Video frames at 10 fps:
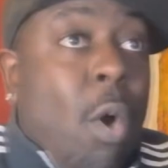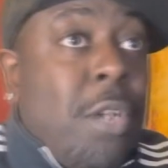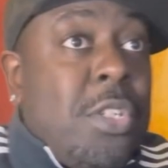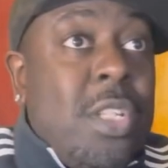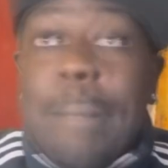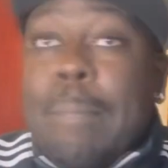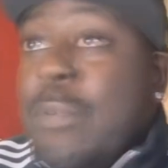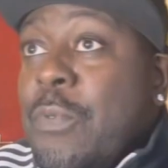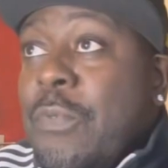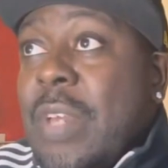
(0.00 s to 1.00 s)
watching that
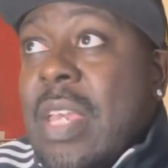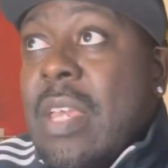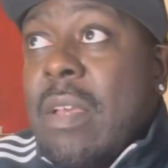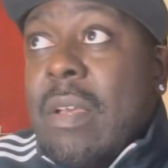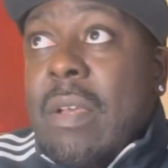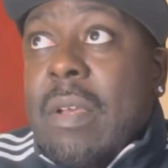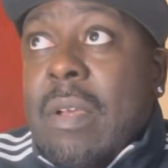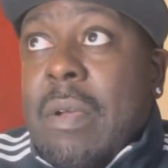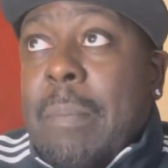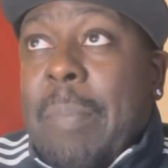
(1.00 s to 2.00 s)
movie.
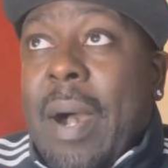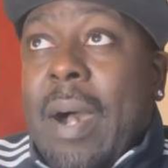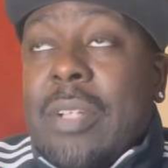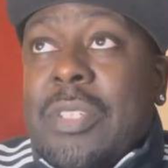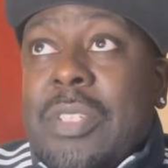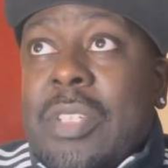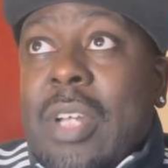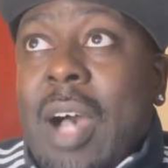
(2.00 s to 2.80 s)
But